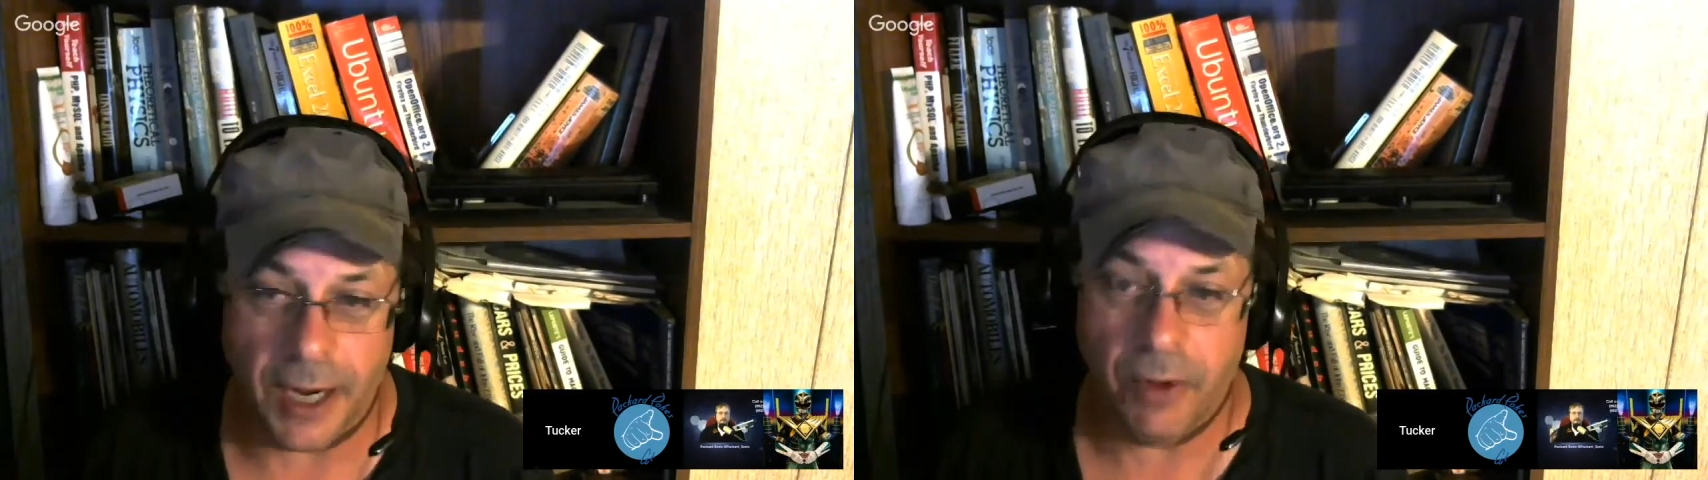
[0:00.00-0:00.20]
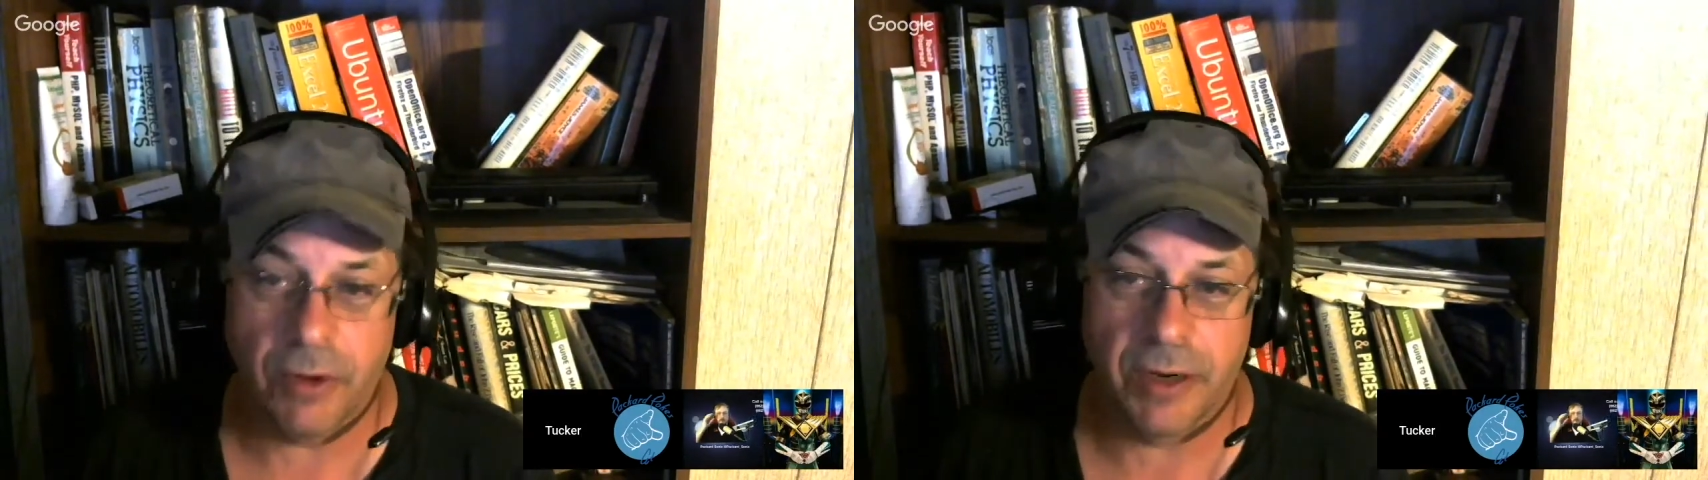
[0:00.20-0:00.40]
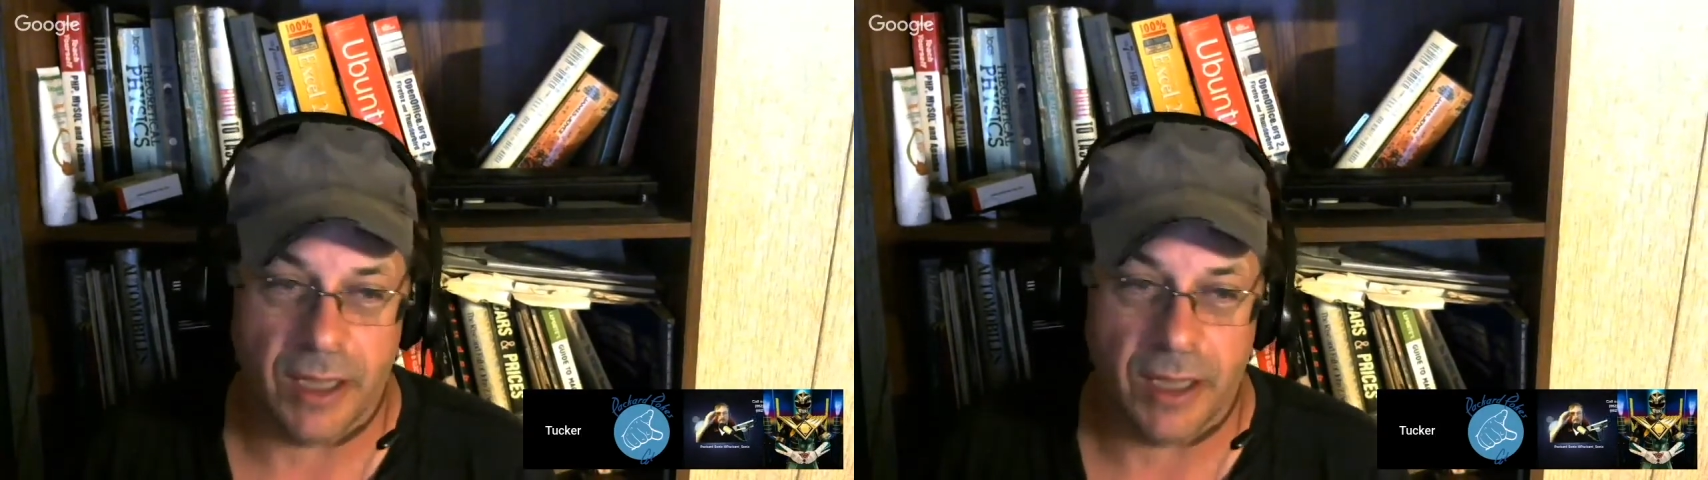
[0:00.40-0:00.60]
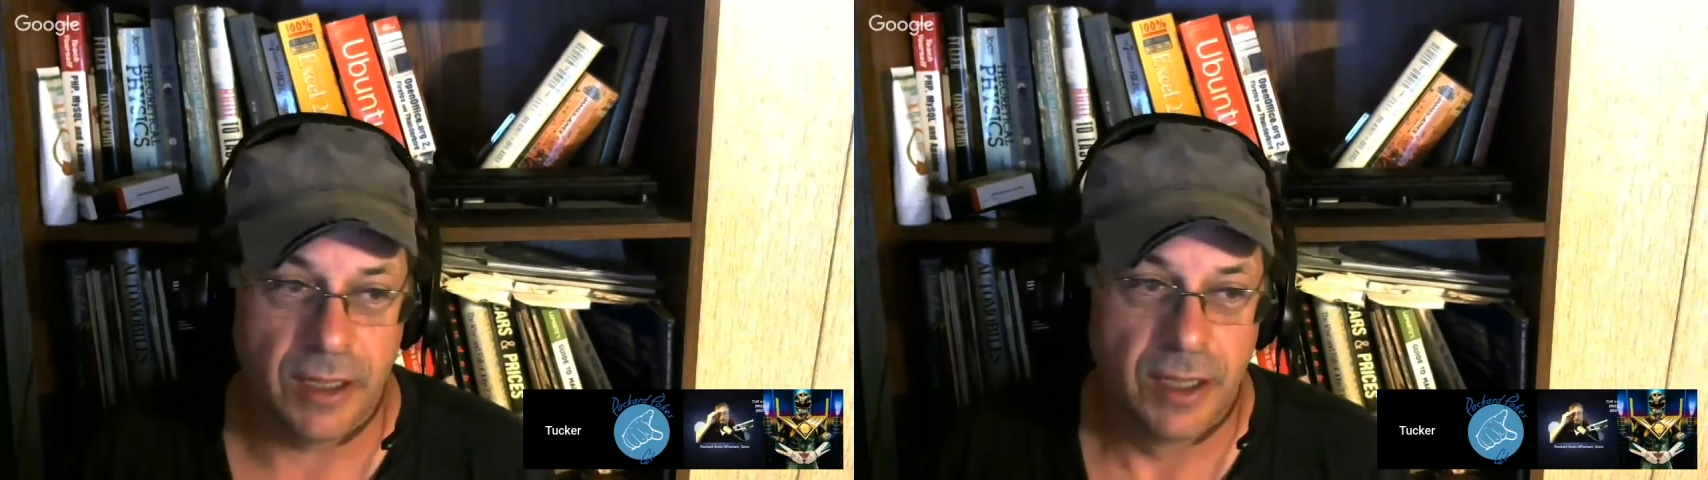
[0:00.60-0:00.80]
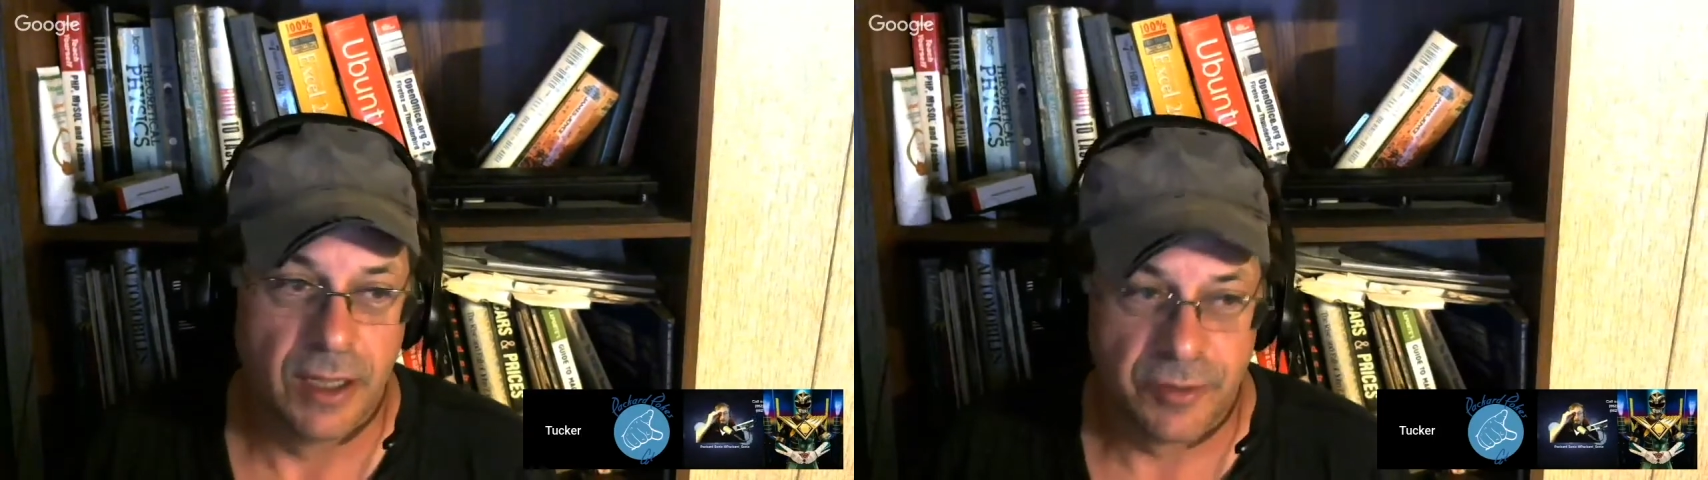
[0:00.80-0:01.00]

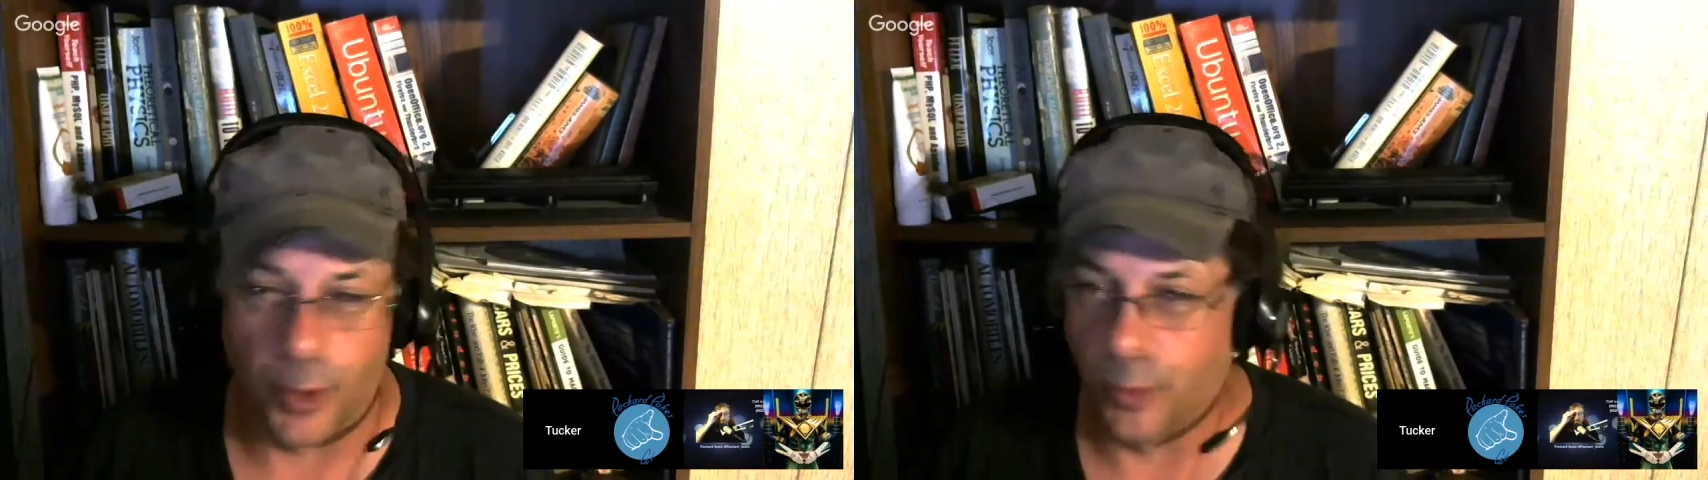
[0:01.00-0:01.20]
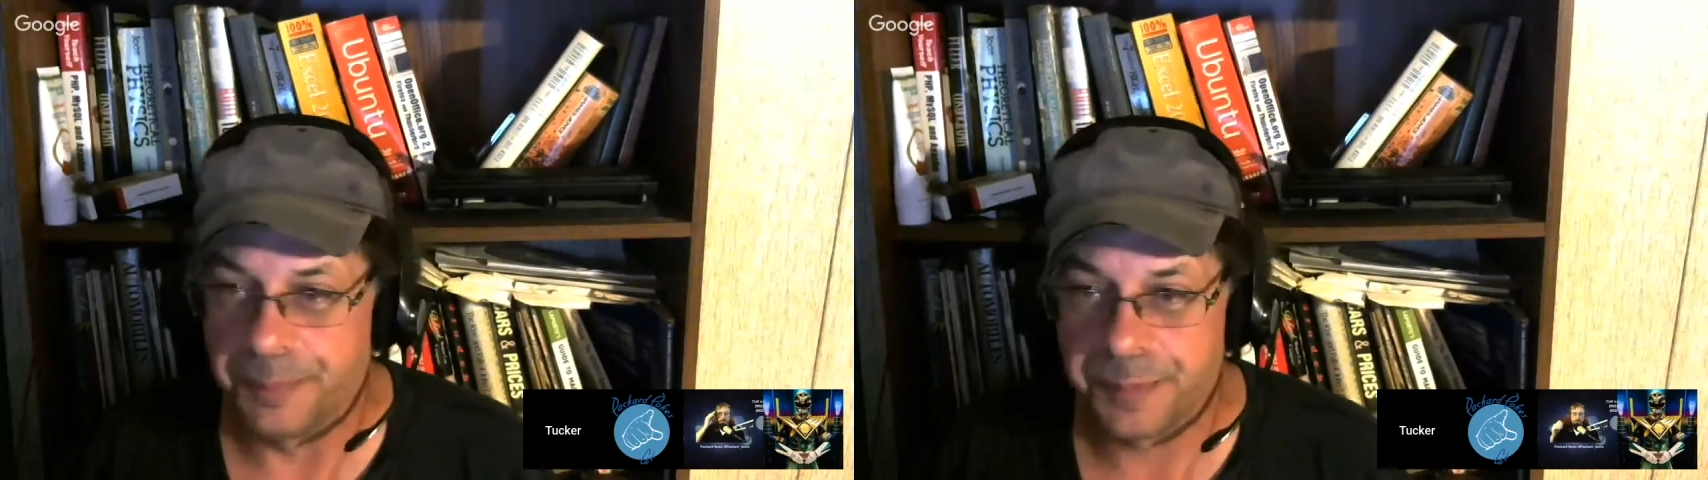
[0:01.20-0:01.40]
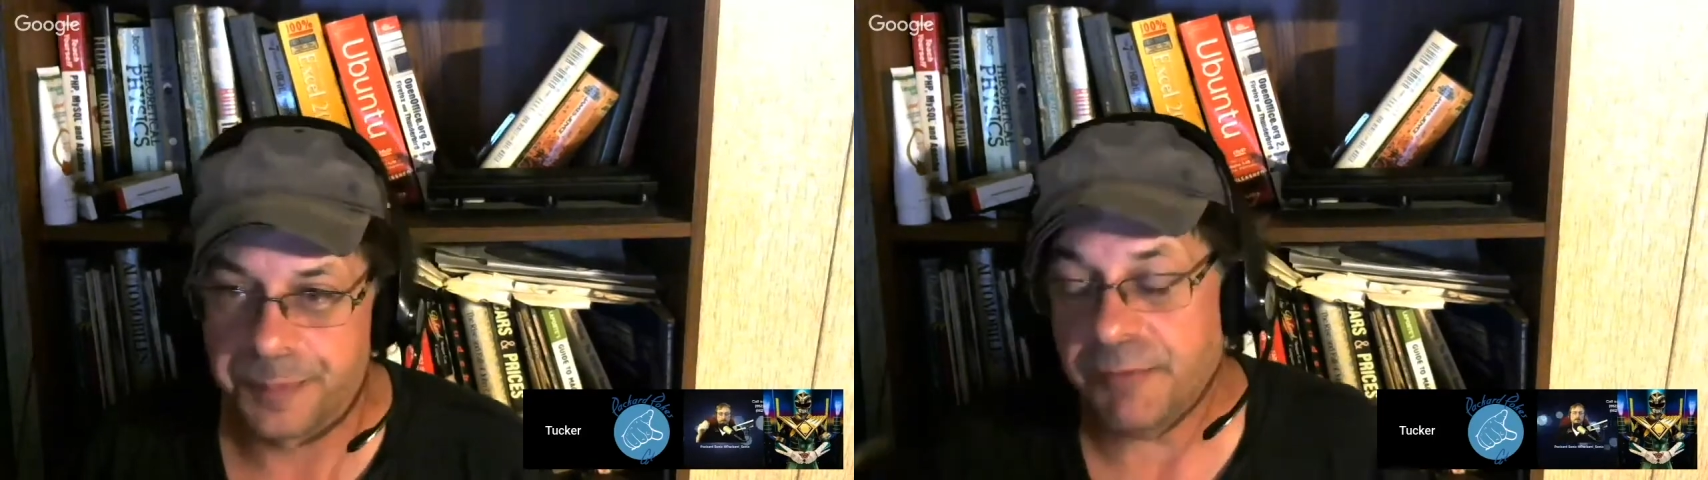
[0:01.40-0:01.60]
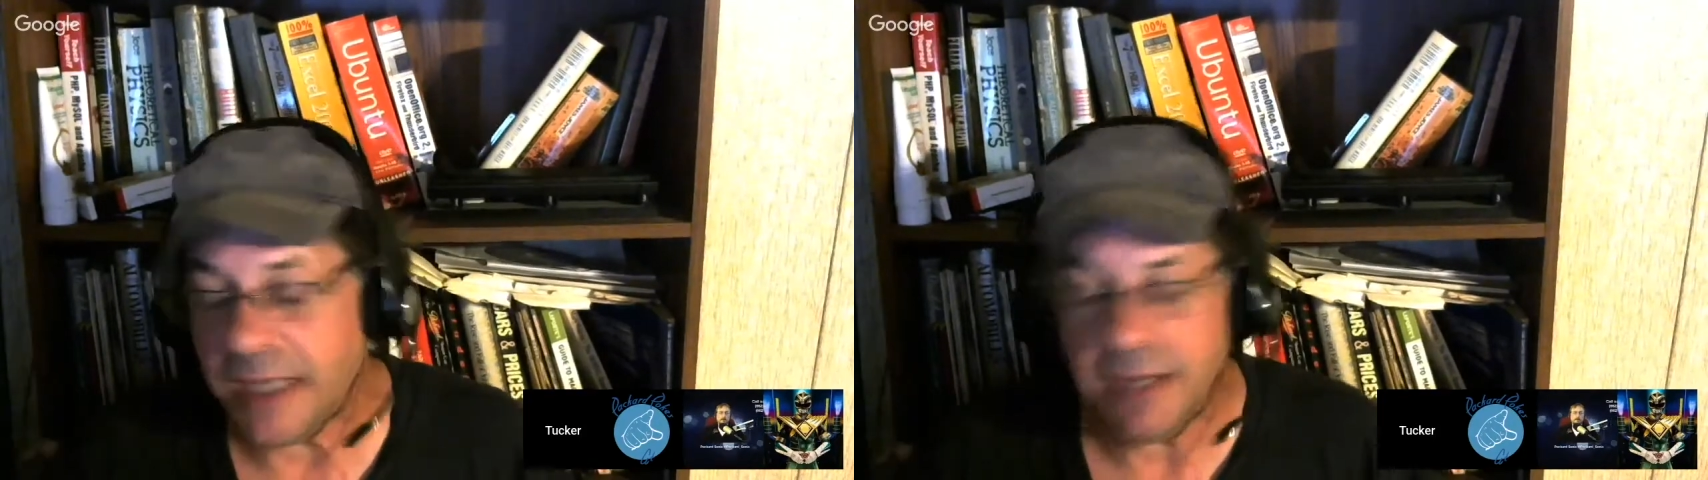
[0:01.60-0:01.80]
area. So yeah.